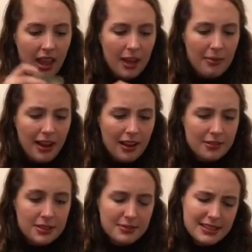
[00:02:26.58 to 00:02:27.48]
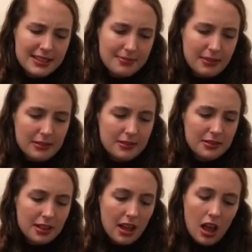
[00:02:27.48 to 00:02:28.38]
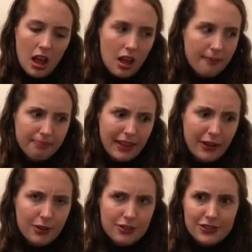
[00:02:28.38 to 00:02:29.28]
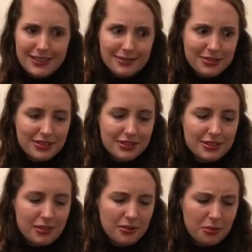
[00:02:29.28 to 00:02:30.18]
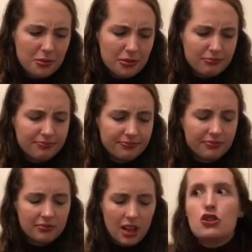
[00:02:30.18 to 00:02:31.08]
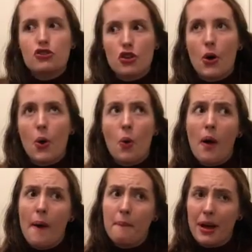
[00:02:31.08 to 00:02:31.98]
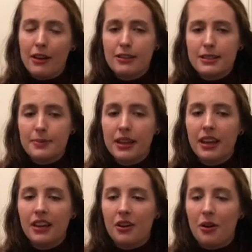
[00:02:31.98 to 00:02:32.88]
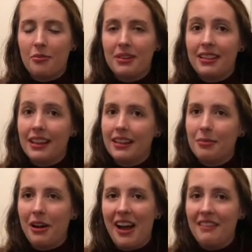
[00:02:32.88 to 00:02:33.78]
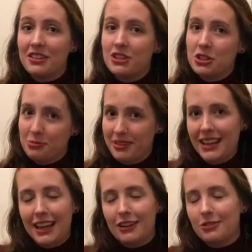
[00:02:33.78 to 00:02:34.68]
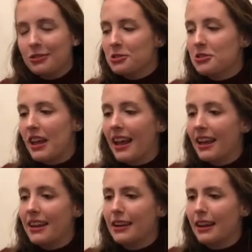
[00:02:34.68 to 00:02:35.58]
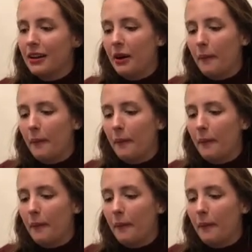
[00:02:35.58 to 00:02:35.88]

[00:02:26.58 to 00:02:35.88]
in my house, which smells like oranges, which is so cool. So Michael's been getting on me lately about having too many candles, and